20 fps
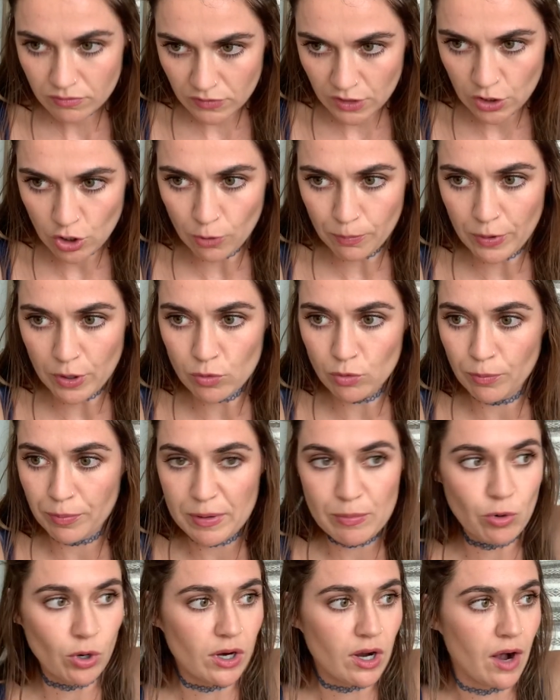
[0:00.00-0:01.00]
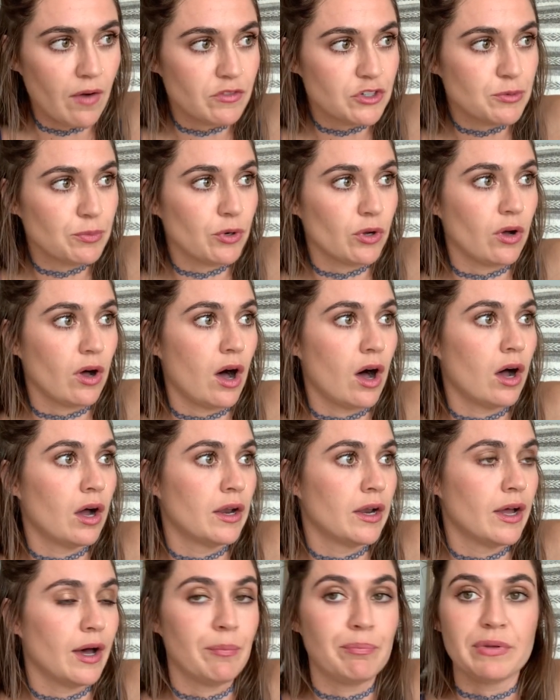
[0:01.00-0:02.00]
your bird will be more comfortable
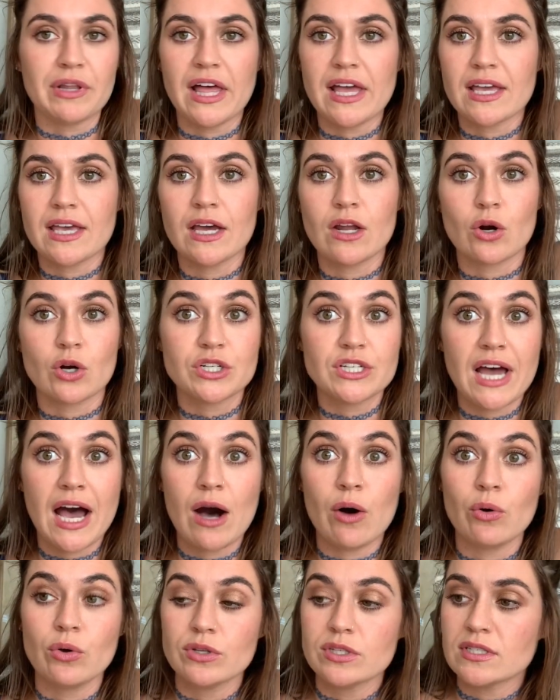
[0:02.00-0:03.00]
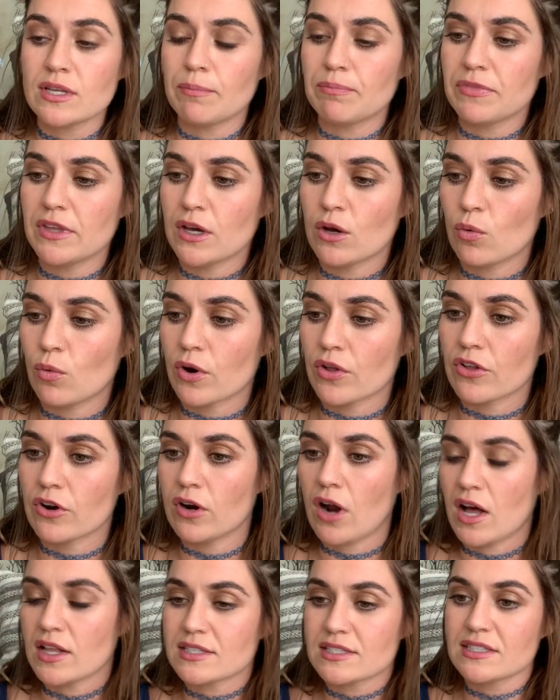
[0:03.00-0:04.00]
on a blanket or towel, something where they're
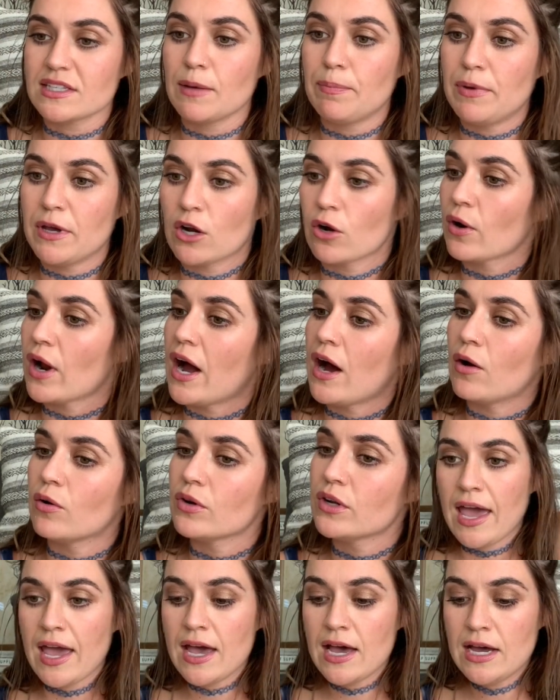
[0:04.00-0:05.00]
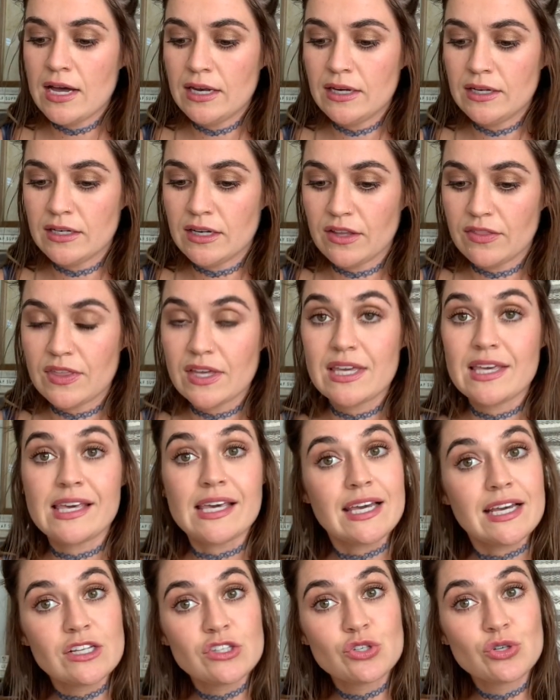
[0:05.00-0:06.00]
not slipping around. And the
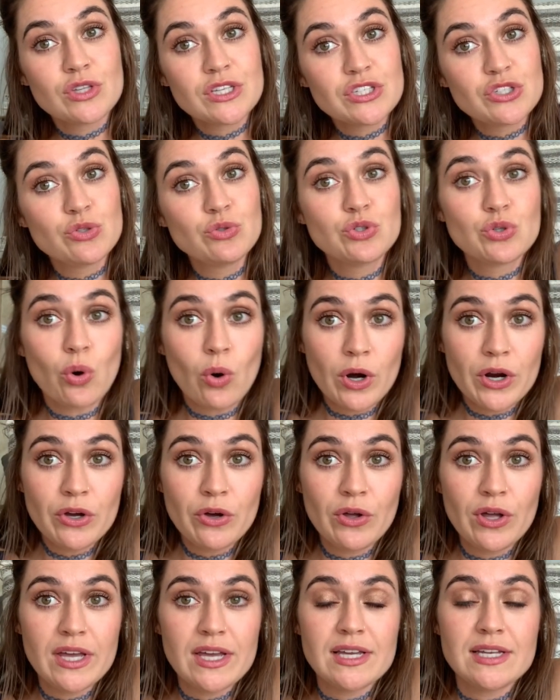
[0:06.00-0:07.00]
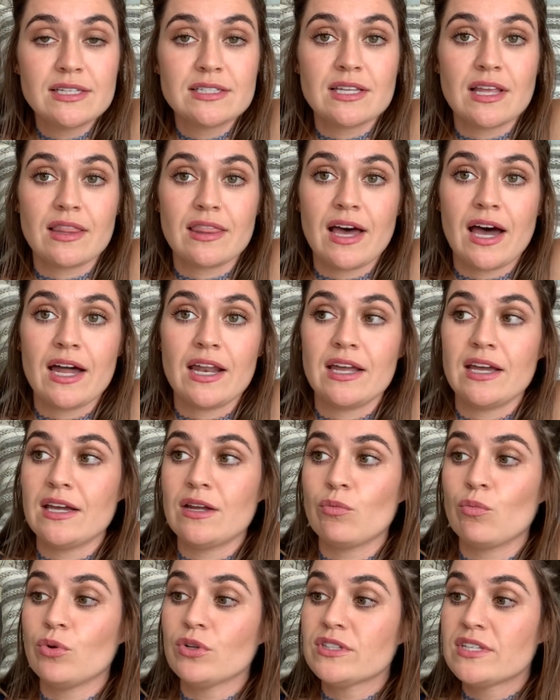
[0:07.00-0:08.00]
key to this tutorial is that
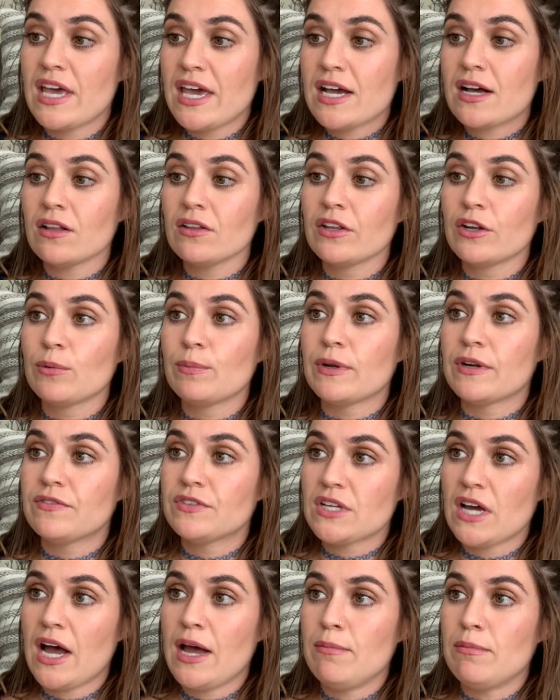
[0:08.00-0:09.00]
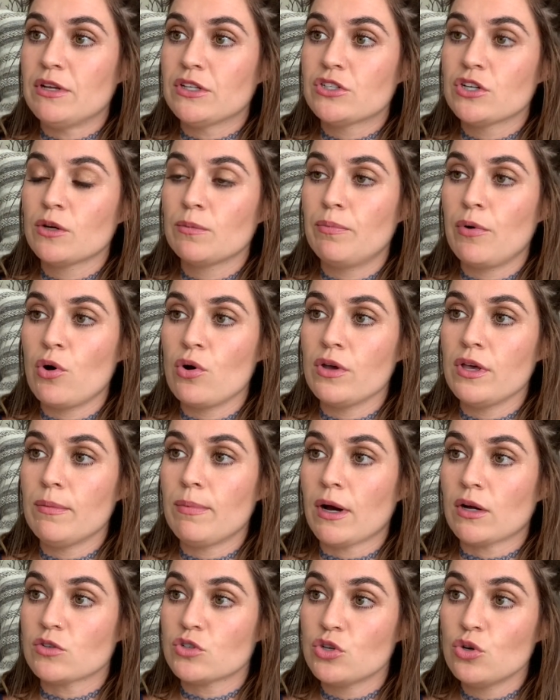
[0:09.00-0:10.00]
it will take a little bit of time. It took Bogie
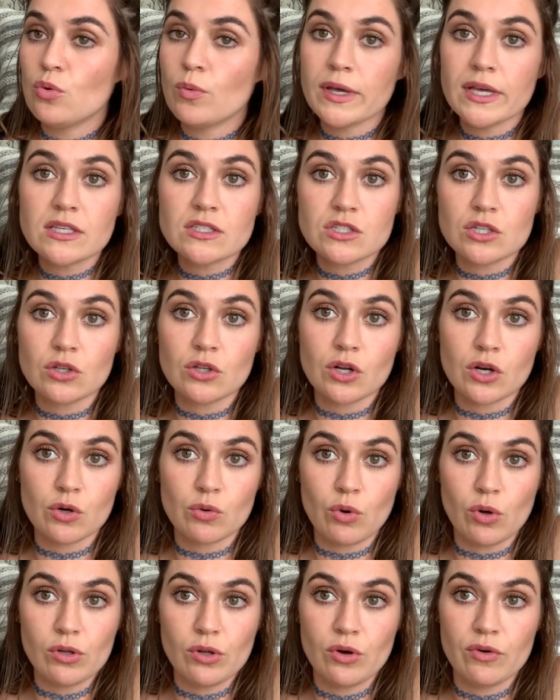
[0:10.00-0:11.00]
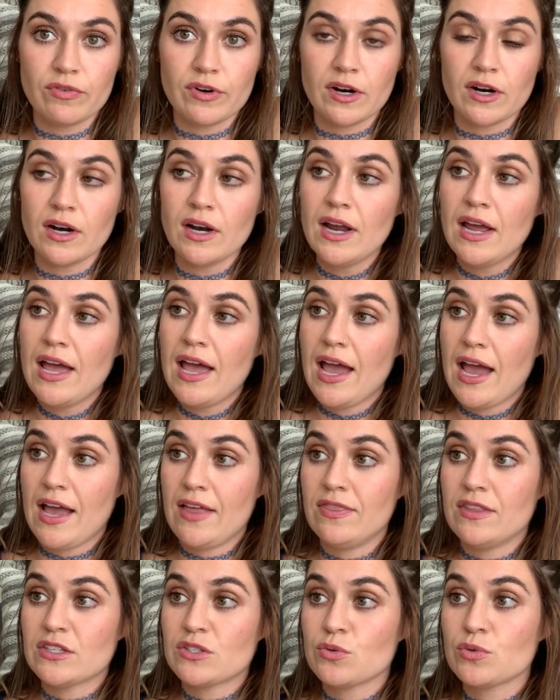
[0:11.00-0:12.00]
about 2 weeks to learn rollover,
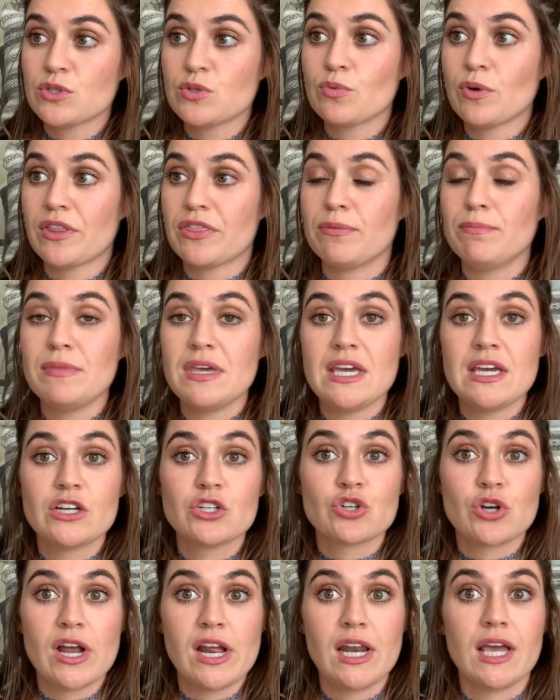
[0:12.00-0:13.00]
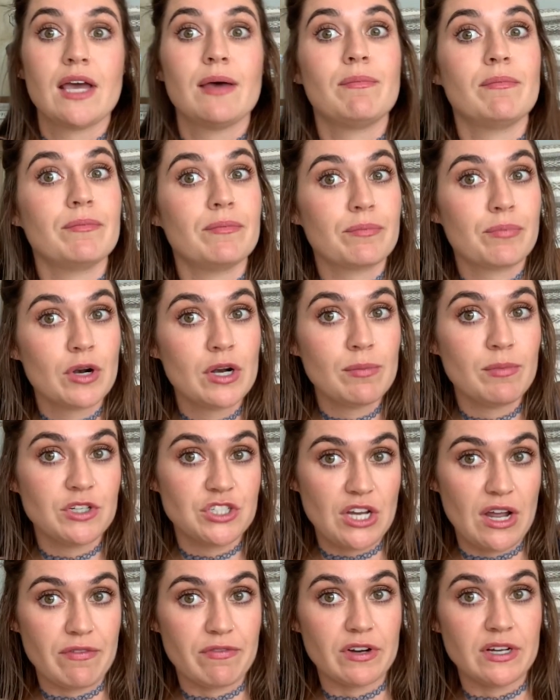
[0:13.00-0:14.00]
and this was with me training him pretty much
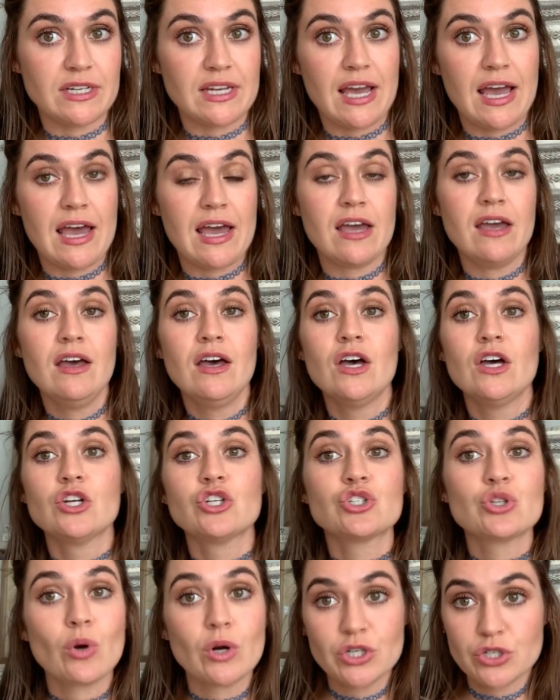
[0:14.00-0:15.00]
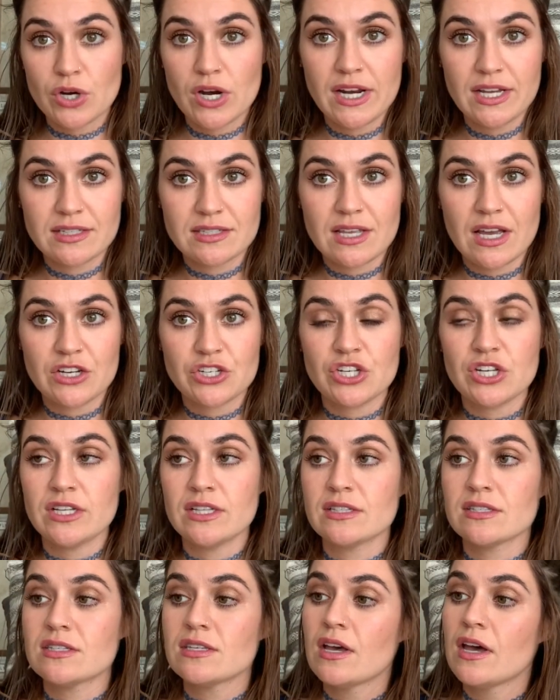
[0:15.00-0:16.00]
every day, short training
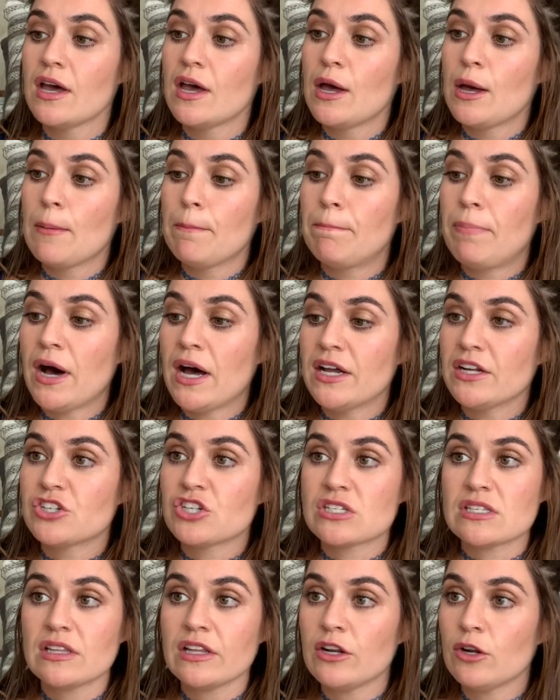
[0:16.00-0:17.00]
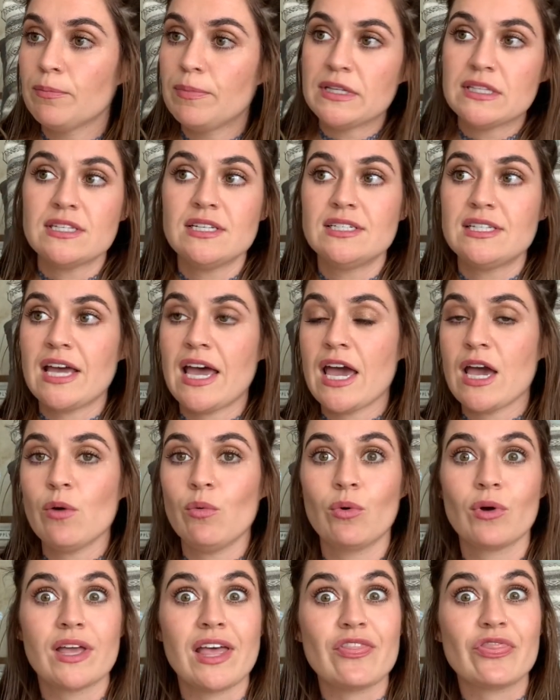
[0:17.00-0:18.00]
sessions, but just little bits a day
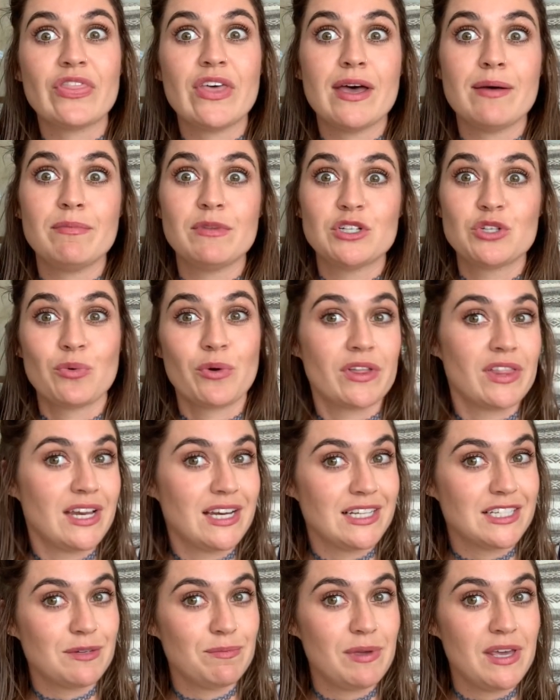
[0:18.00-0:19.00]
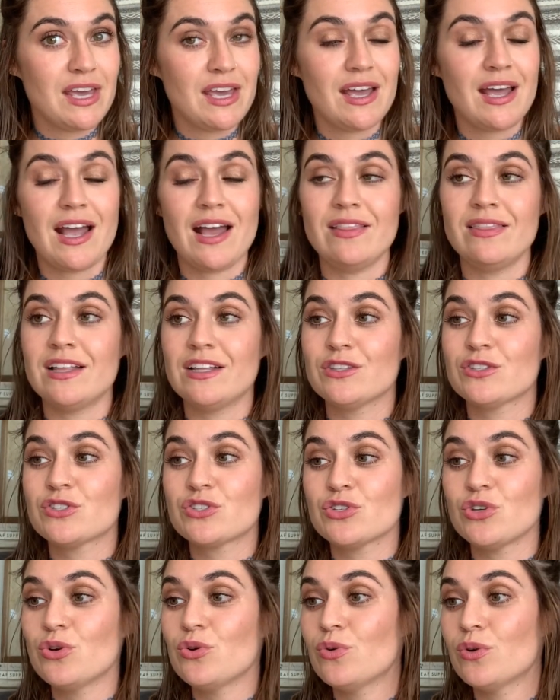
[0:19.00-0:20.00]
will get them to where they need to be, and then
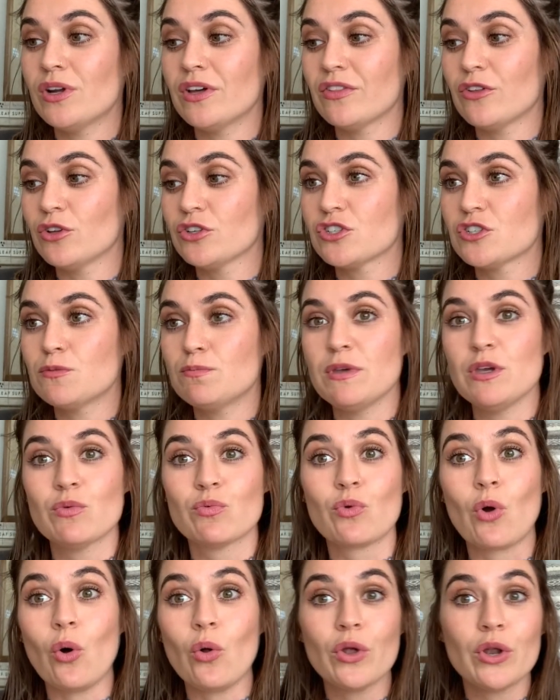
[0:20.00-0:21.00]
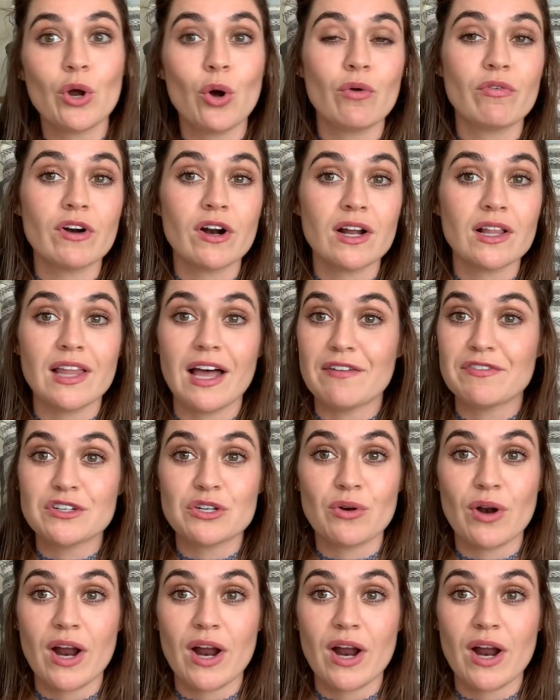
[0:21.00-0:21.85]
soon they'll just be rolling over left and